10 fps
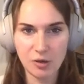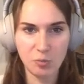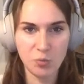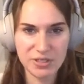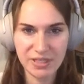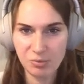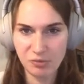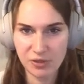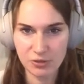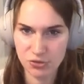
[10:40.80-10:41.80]
what type of
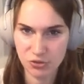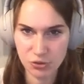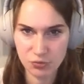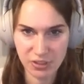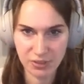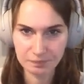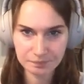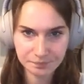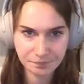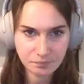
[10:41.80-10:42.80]
layers they're using,
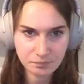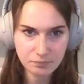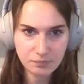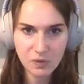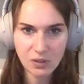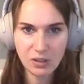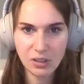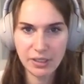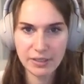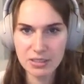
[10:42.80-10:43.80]

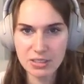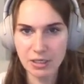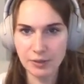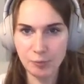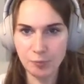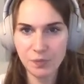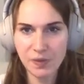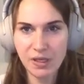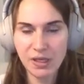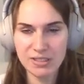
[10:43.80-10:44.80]
and
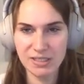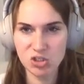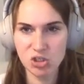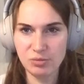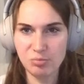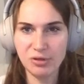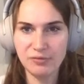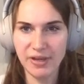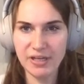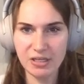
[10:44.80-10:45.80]
essentially
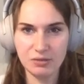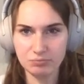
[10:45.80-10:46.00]
providing